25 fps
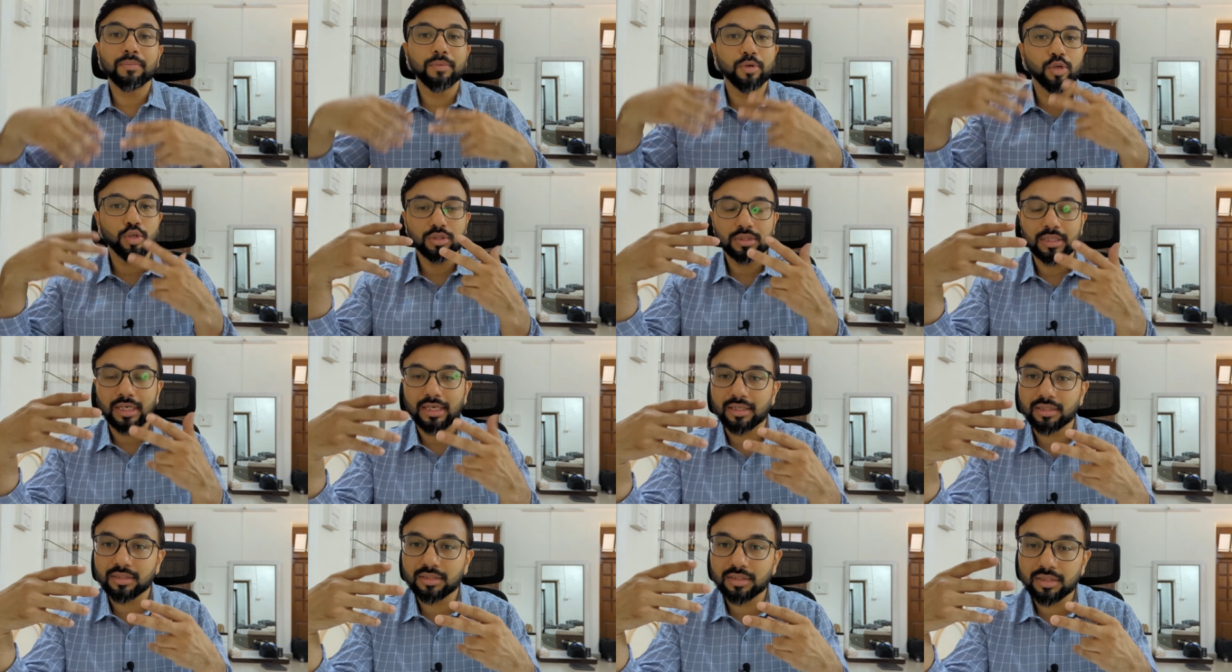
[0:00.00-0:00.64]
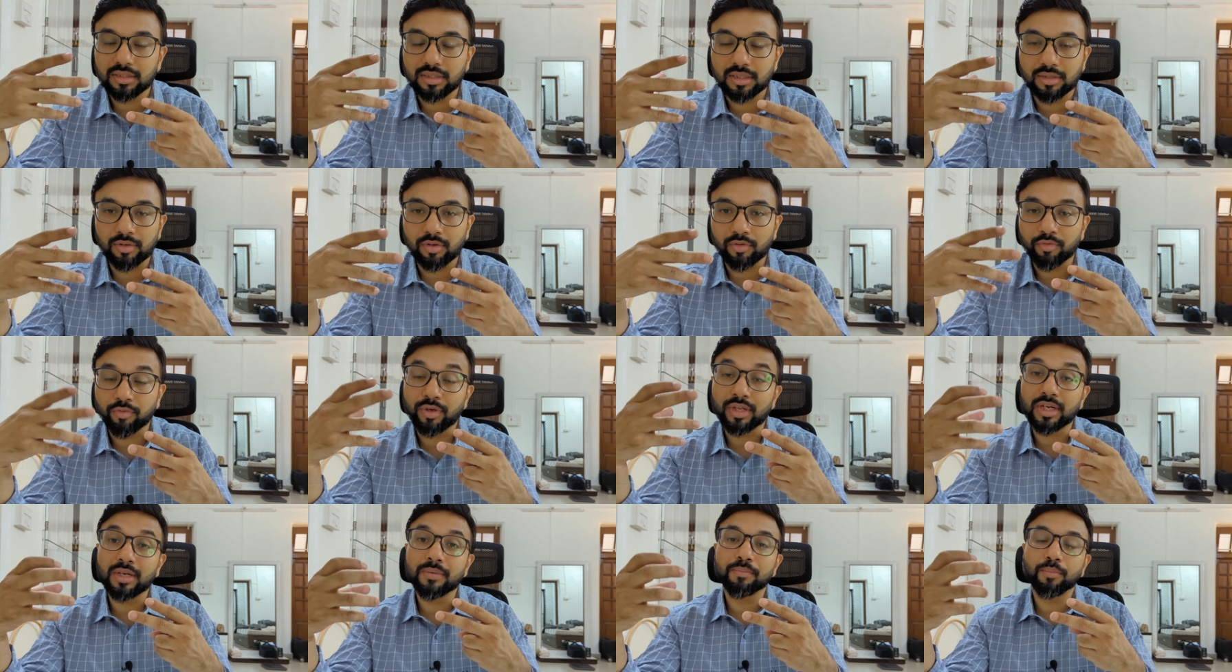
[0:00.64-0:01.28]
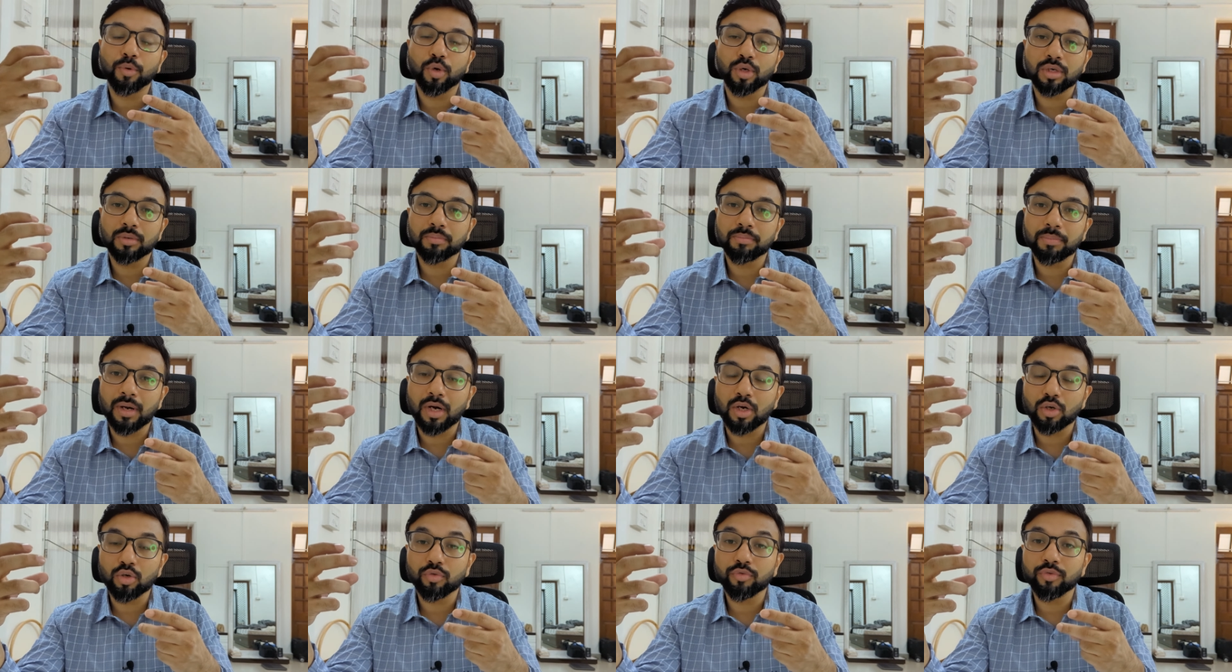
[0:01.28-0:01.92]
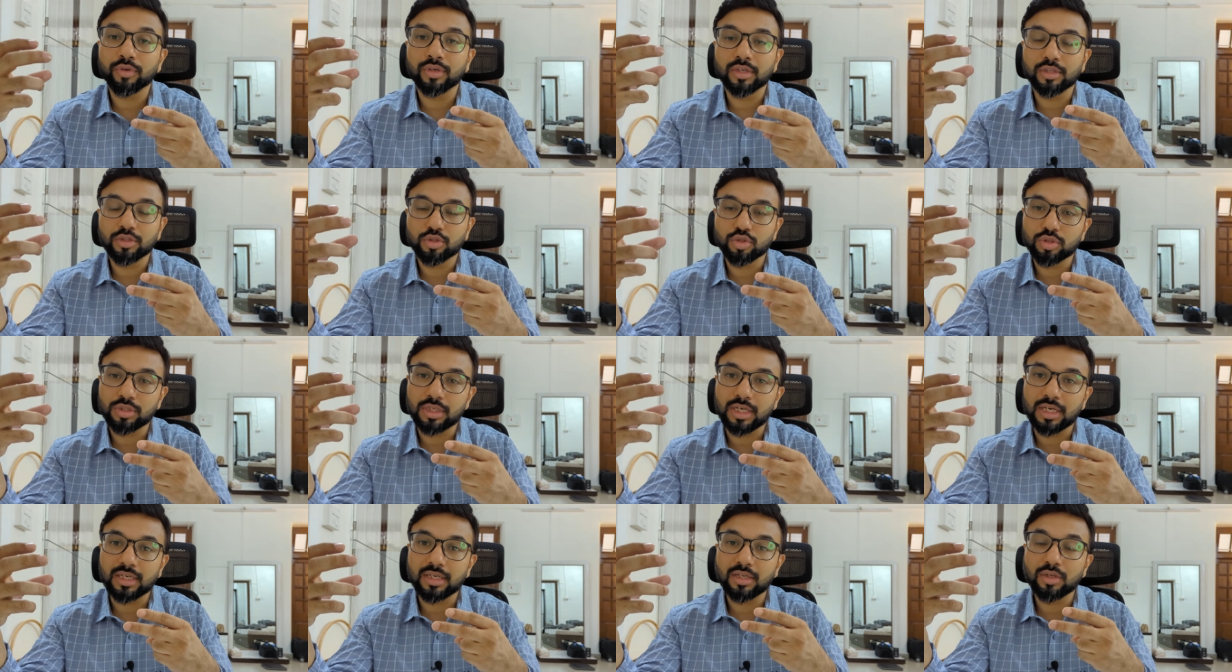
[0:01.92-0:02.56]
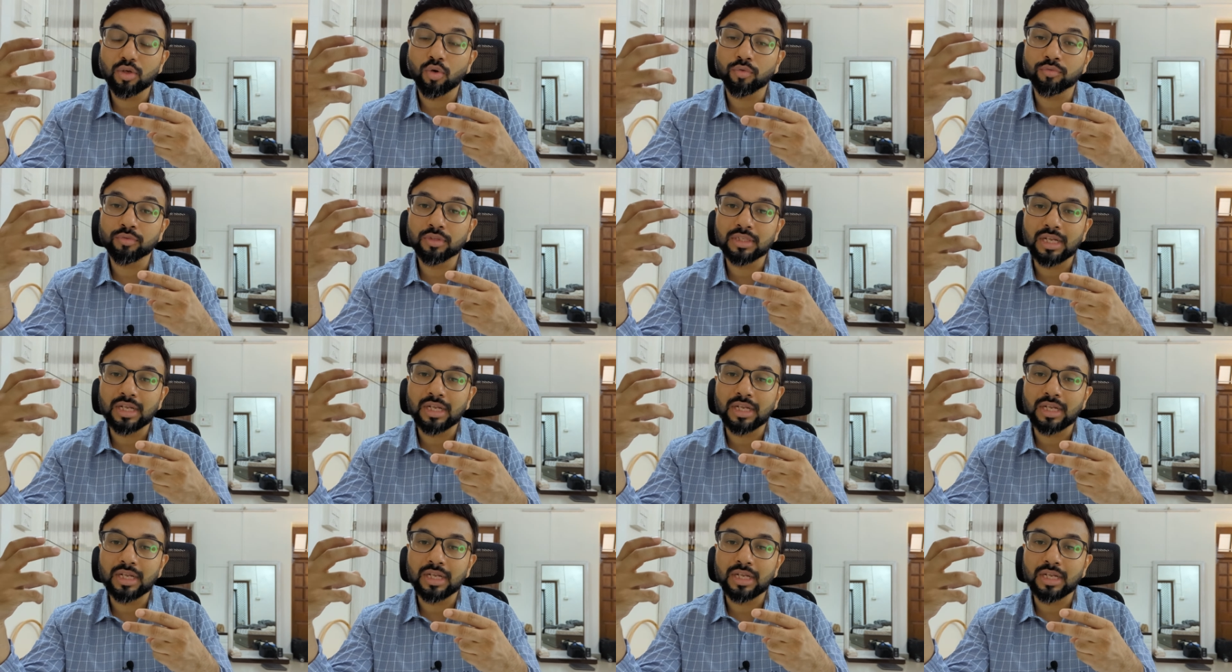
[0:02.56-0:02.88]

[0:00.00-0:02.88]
Because that is a very important part of Indian society, of the